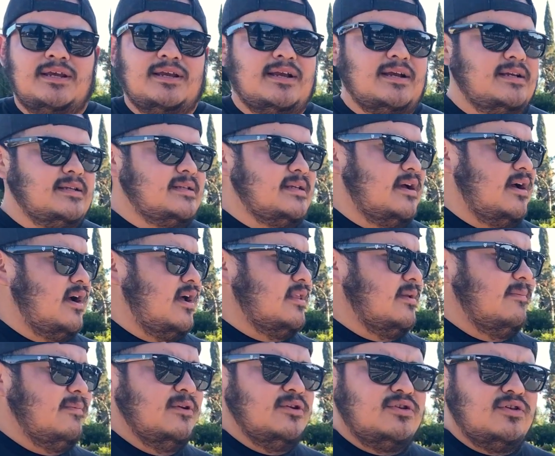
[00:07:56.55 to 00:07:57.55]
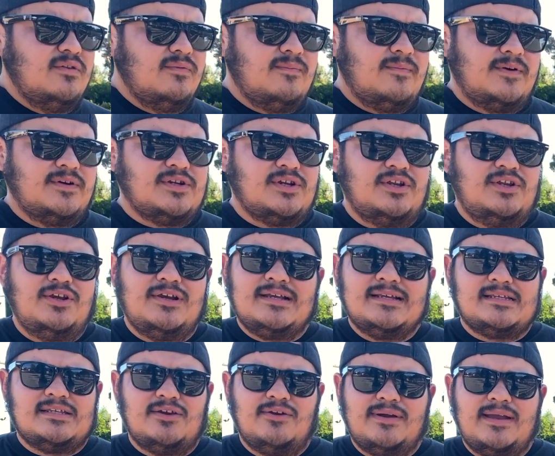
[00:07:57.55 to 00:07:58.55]
because on the Bluetooth version you can
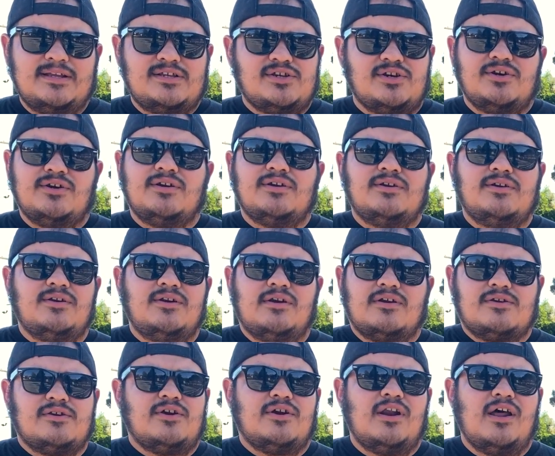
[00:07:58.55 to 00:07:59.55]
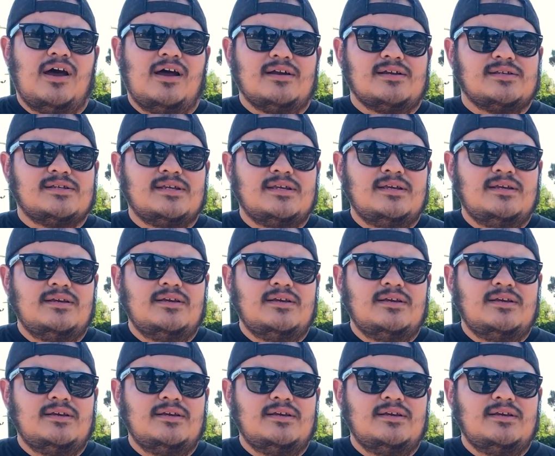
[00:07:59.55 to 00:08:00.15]
still get your logs,